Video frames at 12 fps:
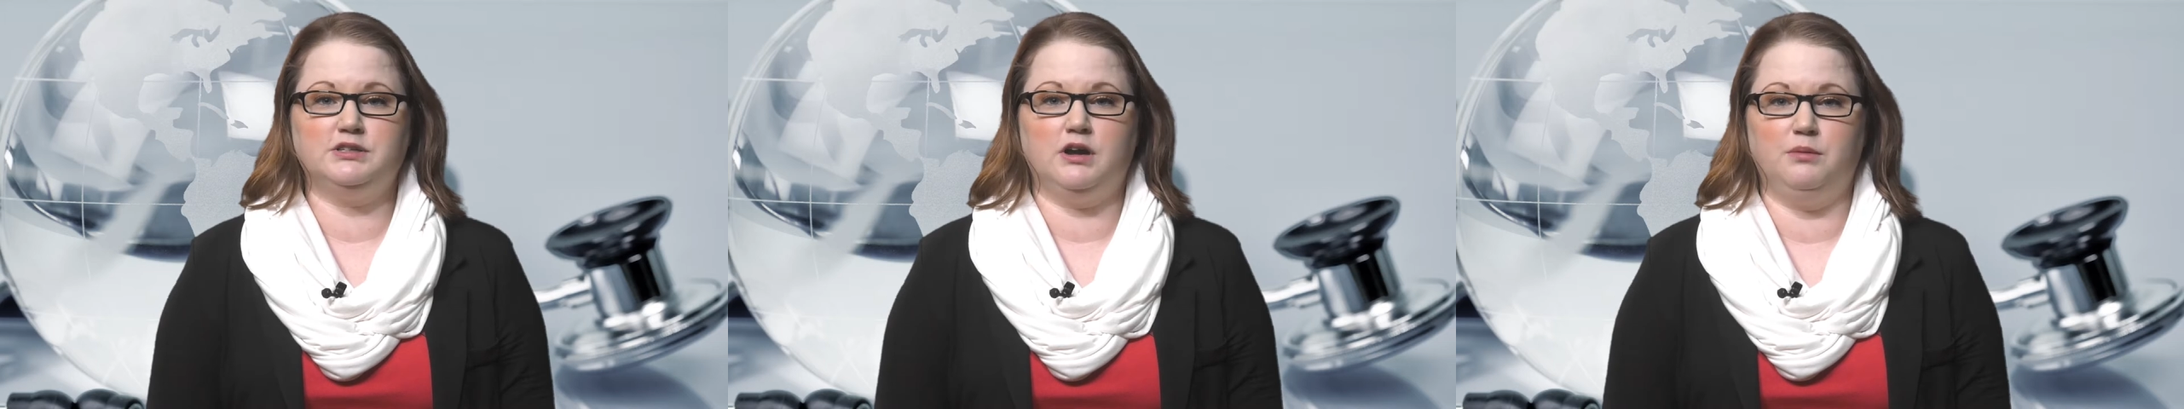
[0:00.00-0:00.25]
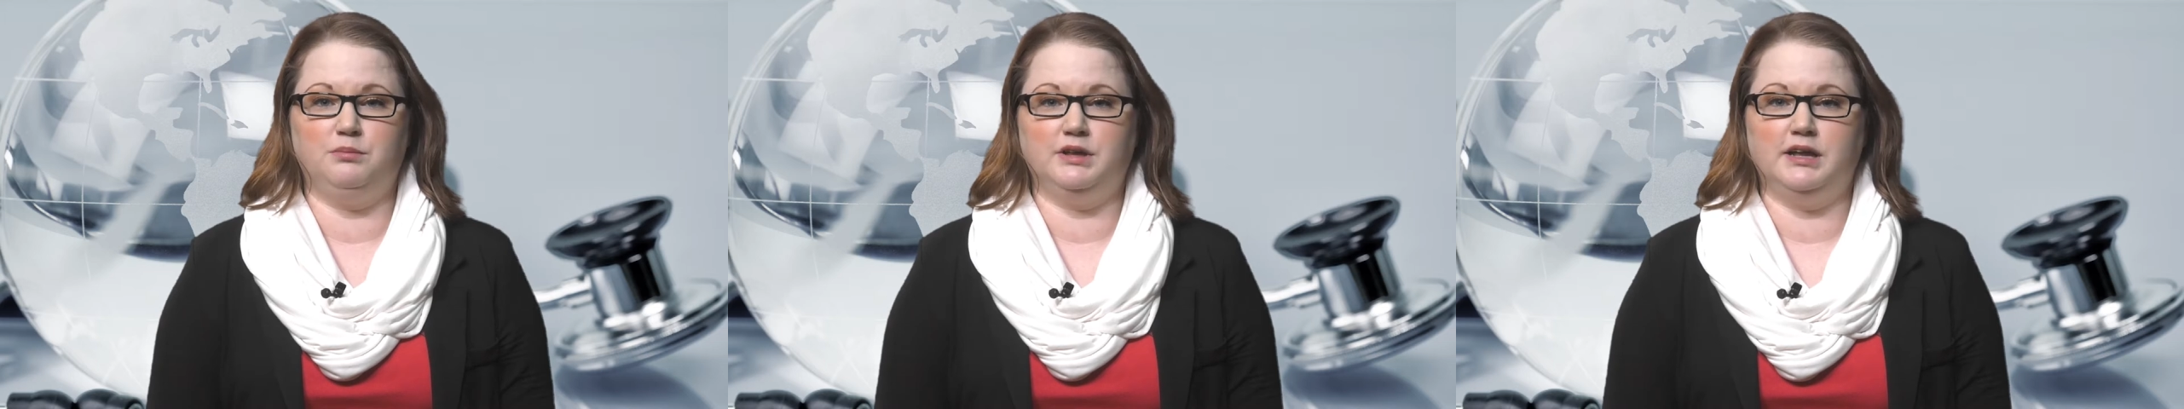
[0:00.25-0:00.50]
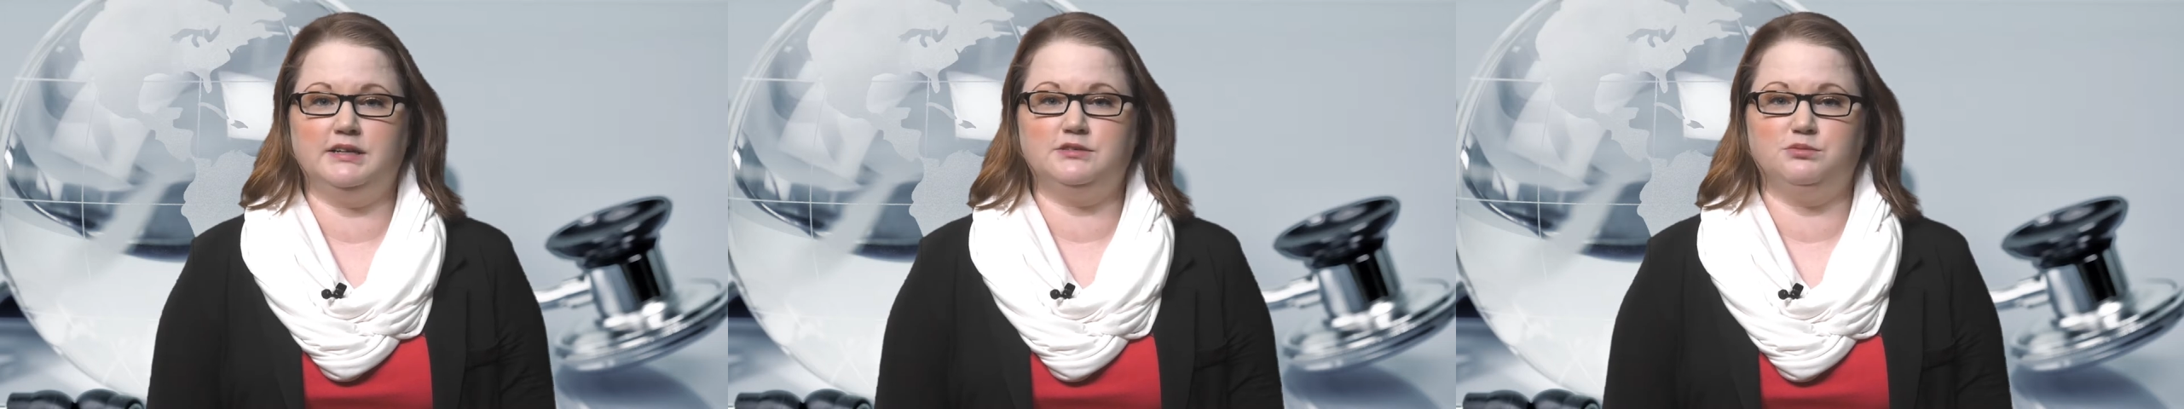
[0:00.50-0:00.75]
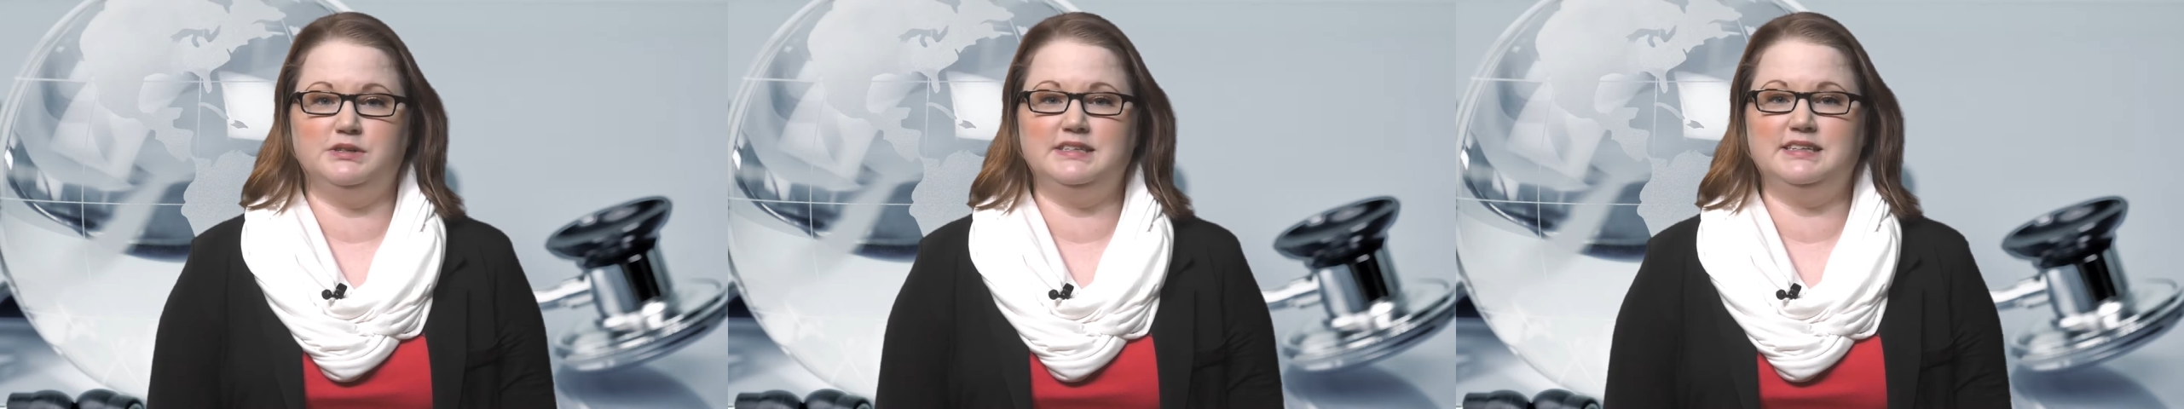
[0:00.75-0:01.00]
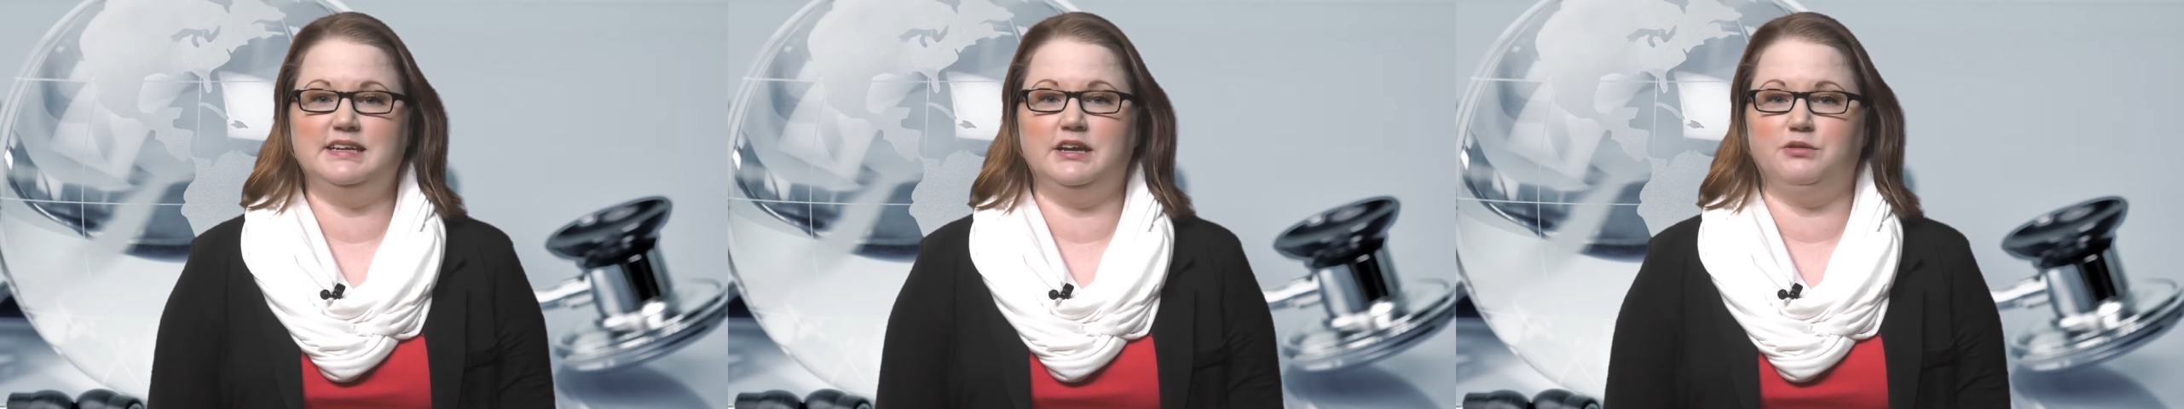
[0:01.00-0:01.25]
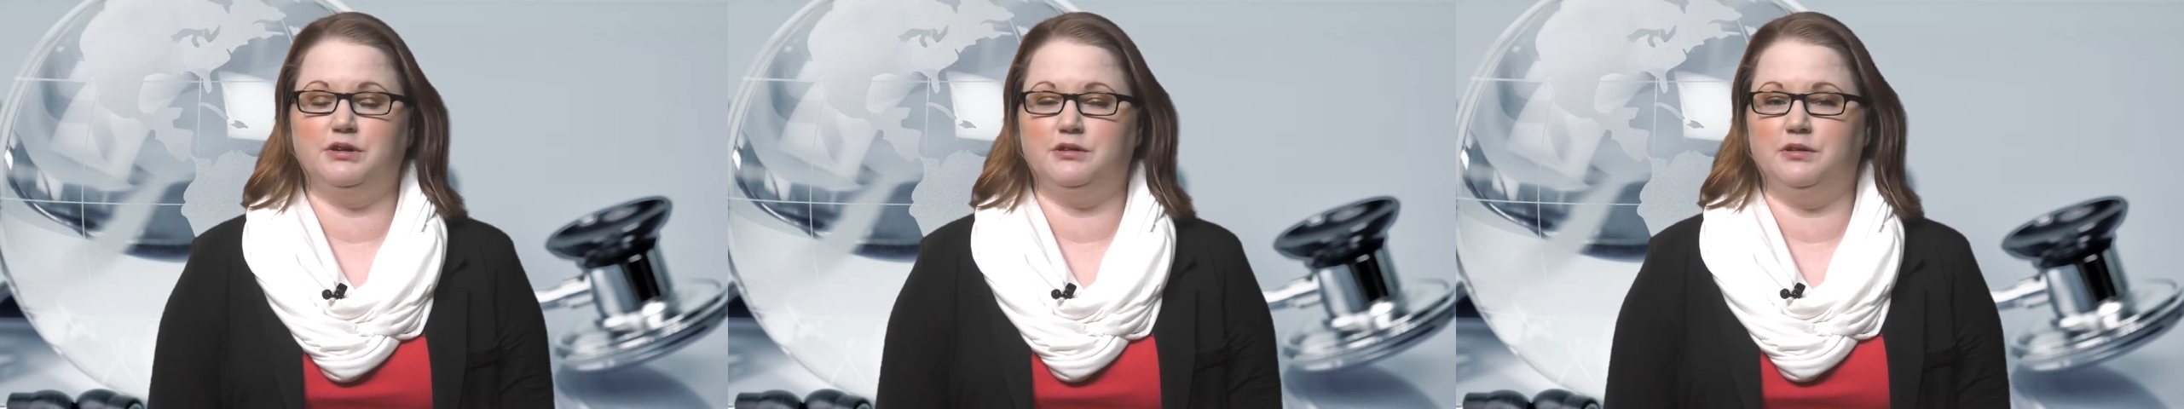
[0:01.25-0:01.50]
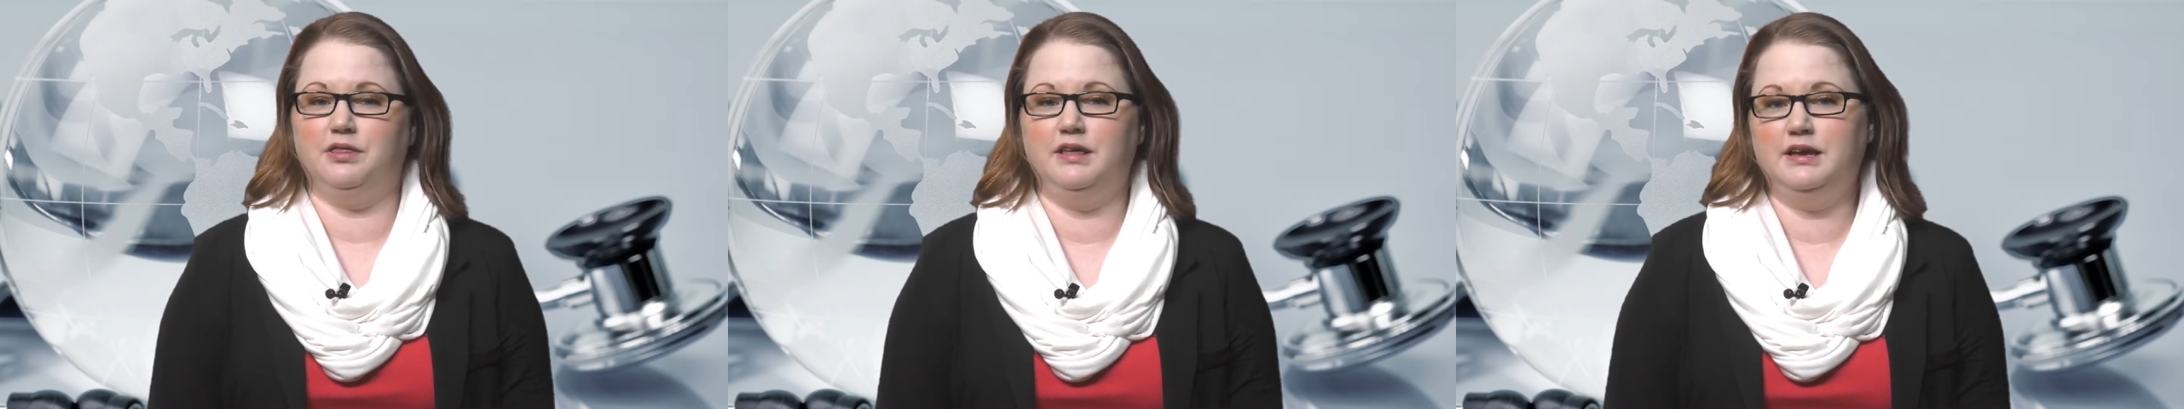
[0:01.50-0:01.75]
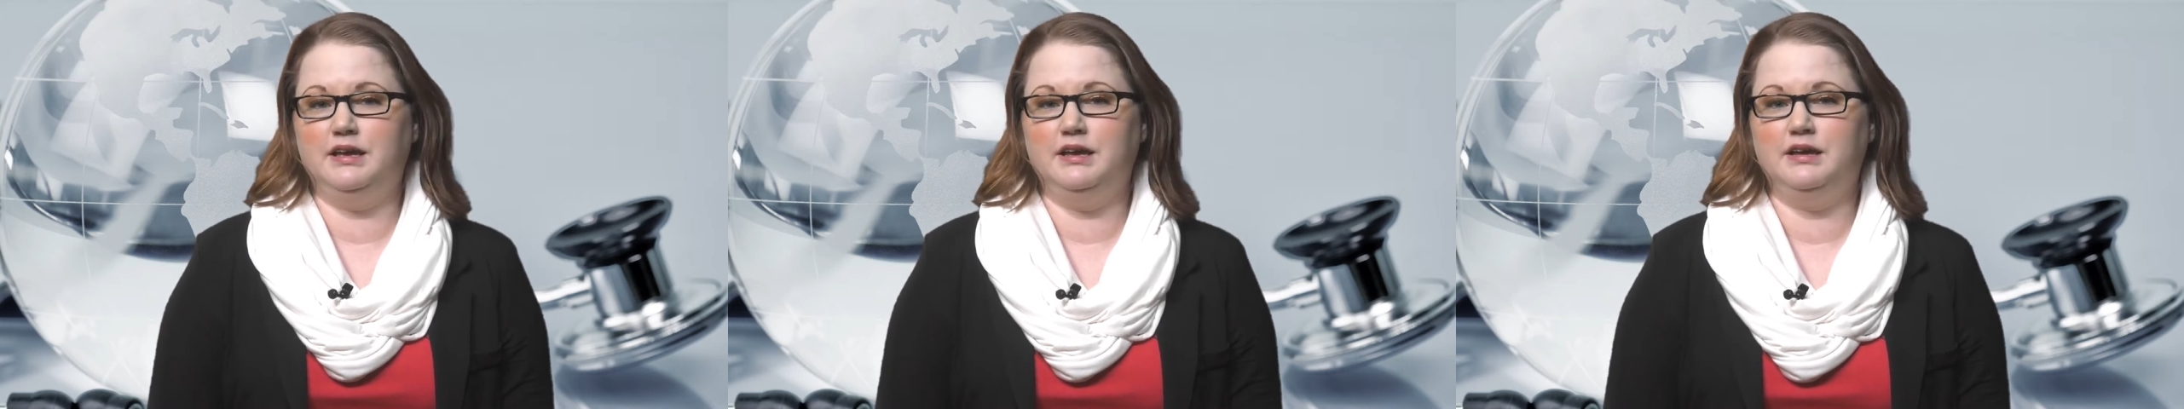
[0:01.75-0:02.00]
complex reasoning and critical
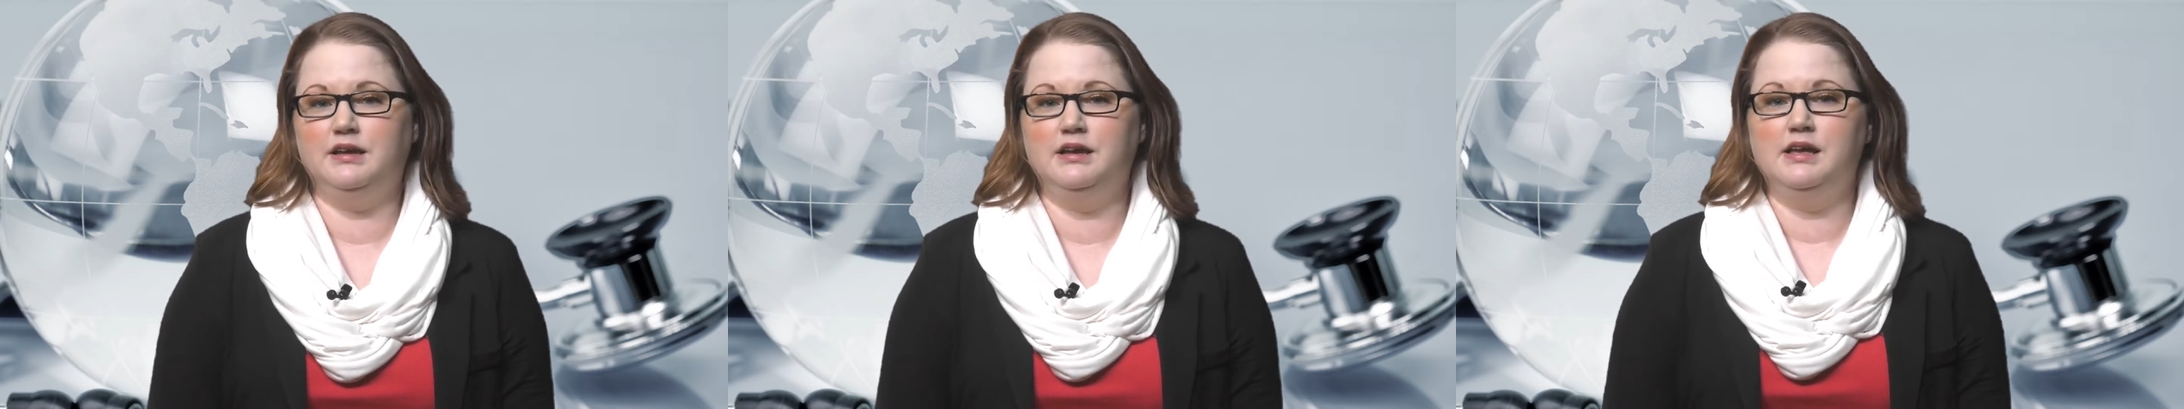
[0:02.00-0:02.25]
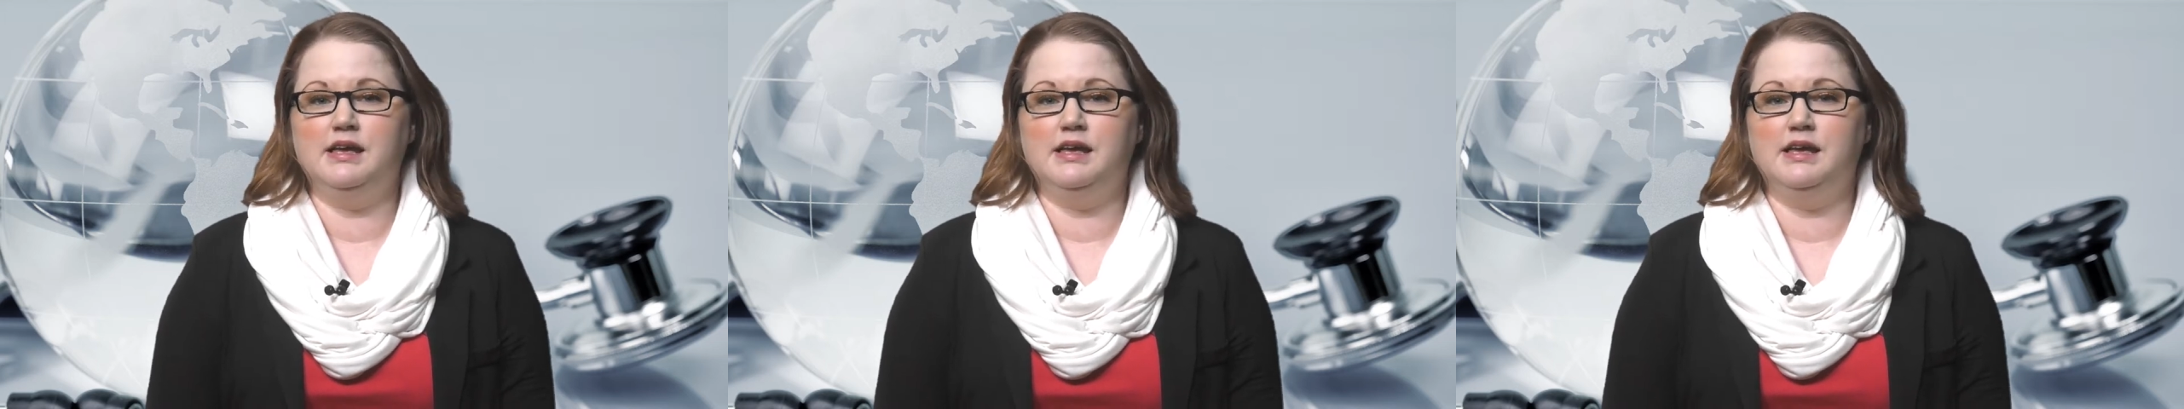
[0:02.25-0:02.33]
thinking,